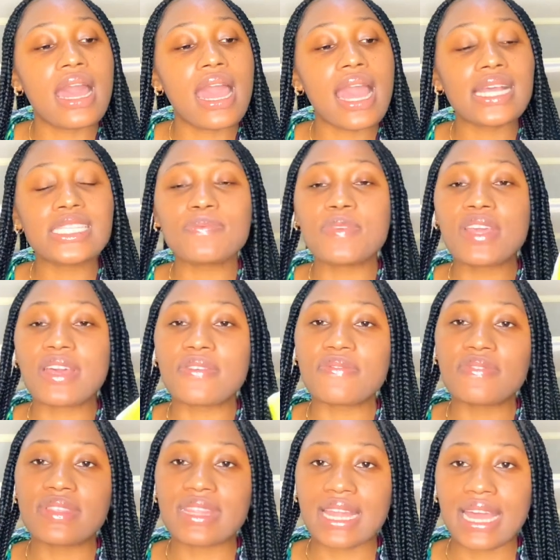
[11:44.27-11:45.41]

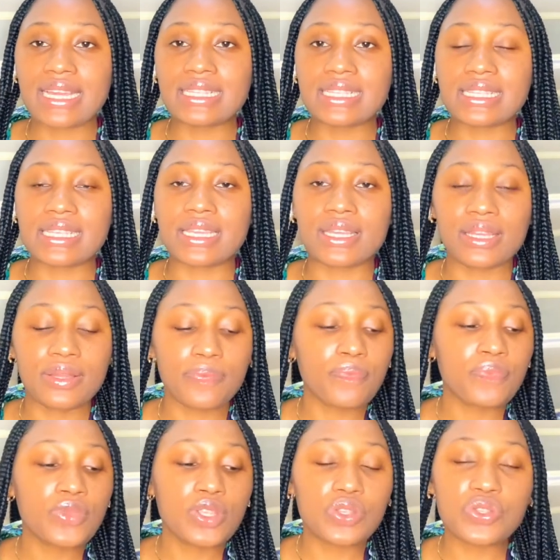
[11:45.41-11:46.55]
SPF 90.
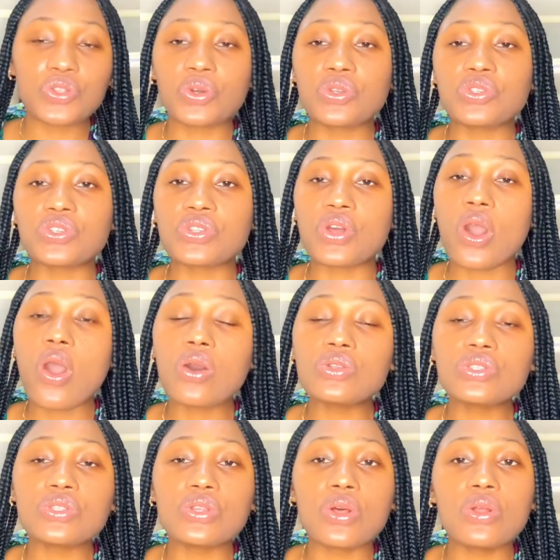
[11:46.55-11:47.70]
So you should
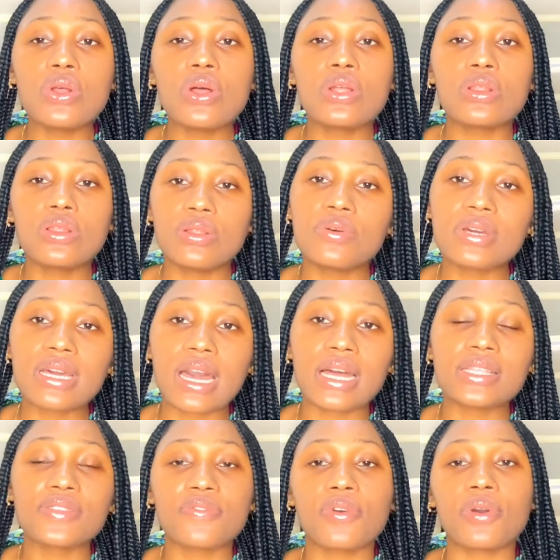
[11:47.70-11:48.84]
also look
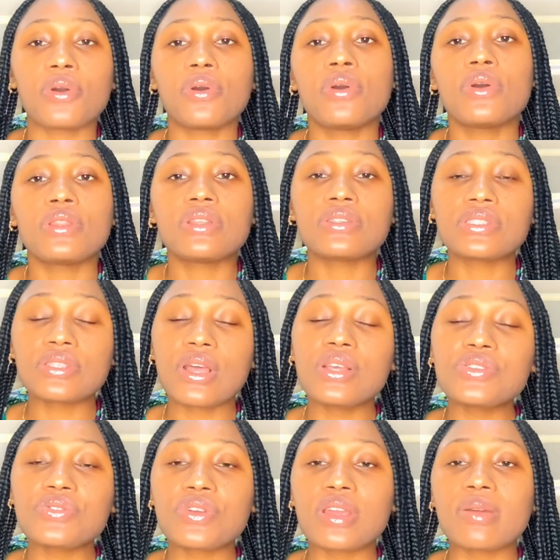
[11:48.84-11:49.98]
out for the
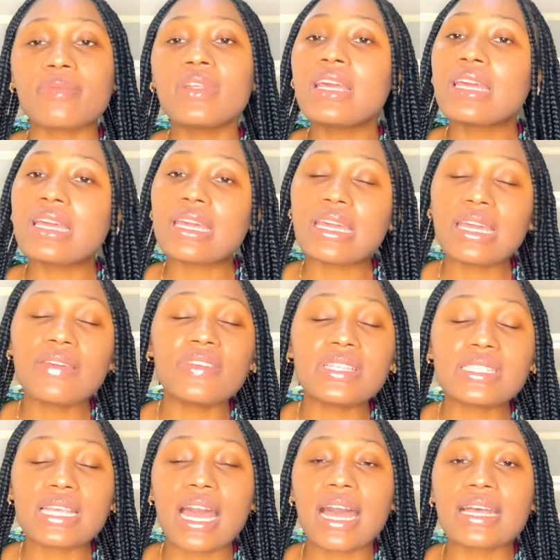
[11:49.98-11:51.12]
sunscreen if
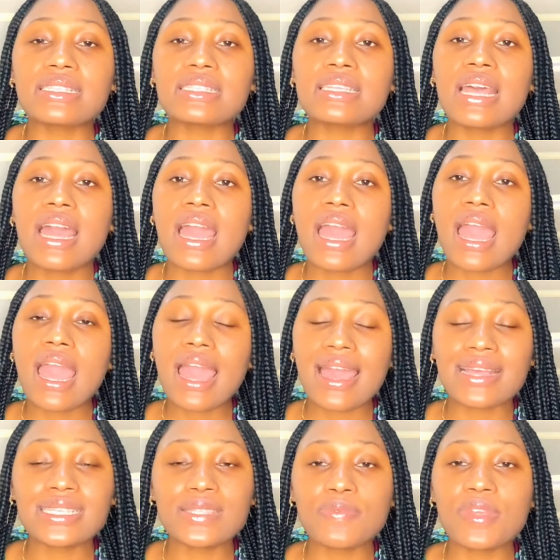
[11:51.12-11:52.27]
it has
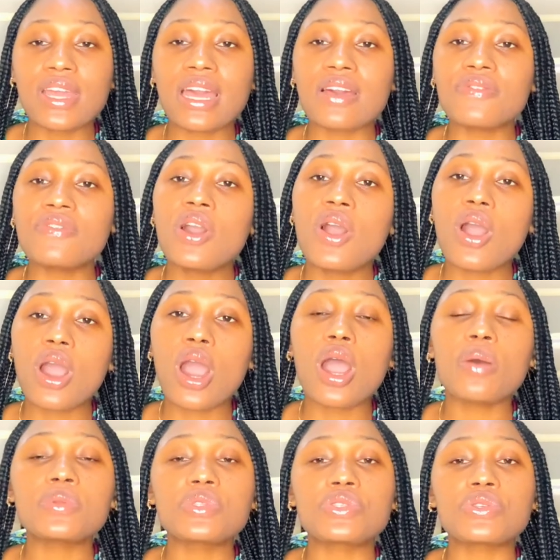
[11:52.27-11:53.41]
SPF
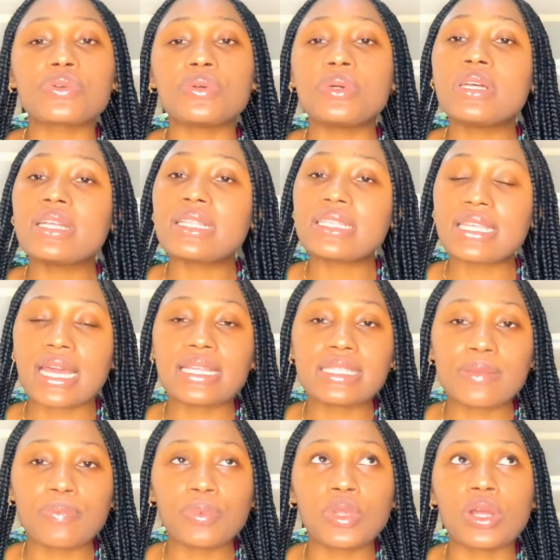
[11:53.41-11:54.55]
up to
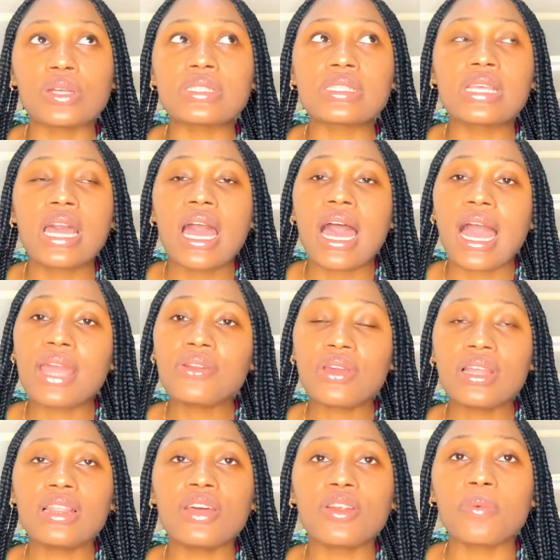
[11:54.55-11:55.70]
30 plus. I know a
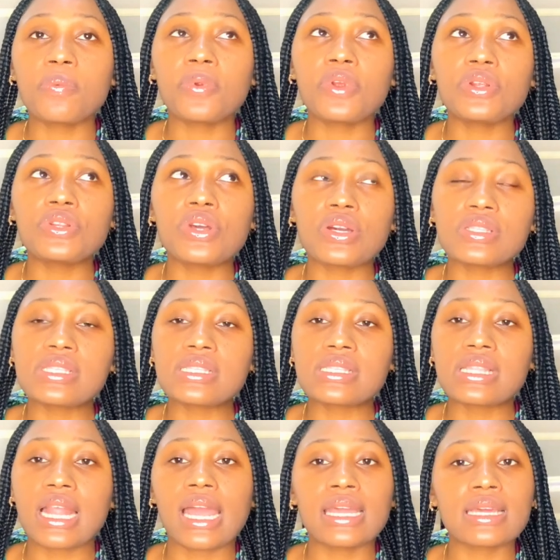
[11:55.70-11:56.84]
lot of products
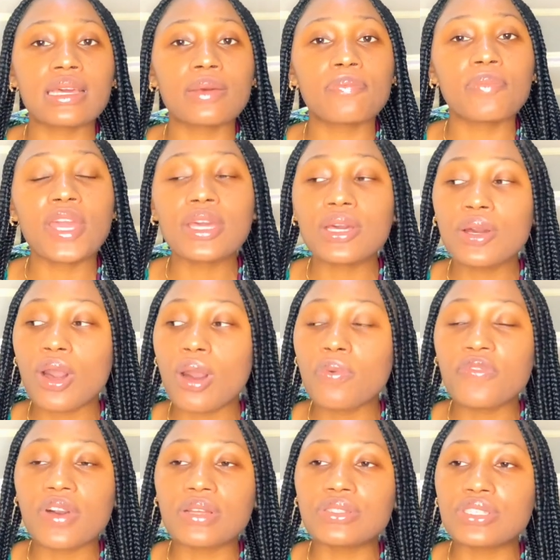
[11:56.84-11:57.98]
like makeup,
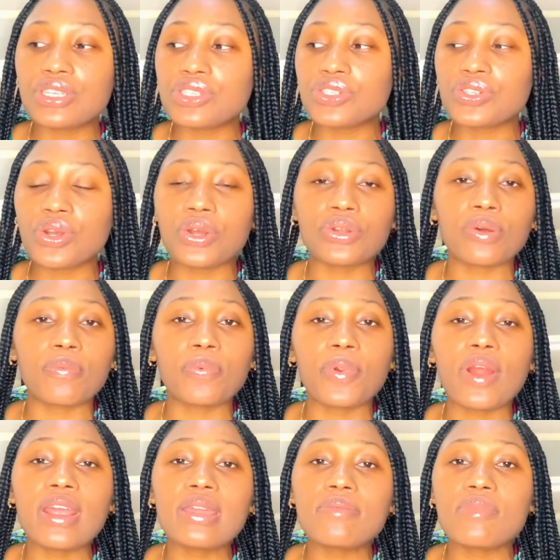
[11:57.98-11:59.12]
foundation or
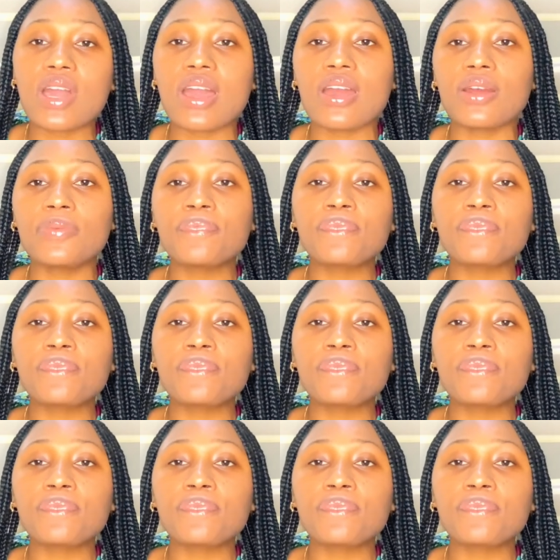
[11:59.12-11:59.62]
primer